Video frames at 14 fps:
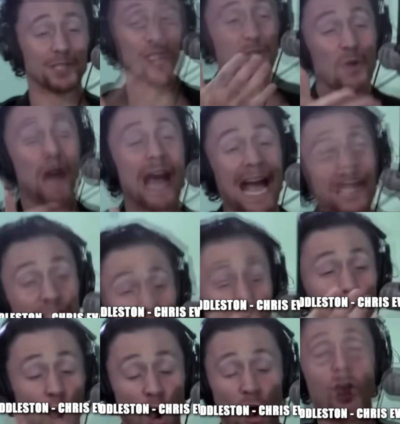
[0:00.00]
but you
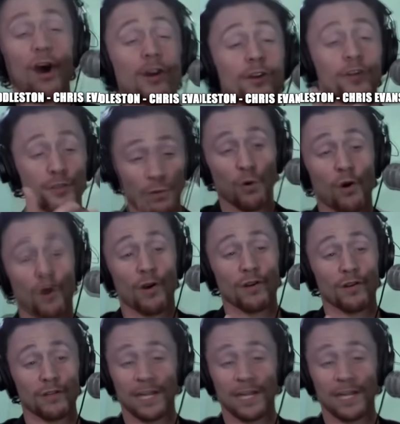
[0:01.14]
actually are Thor.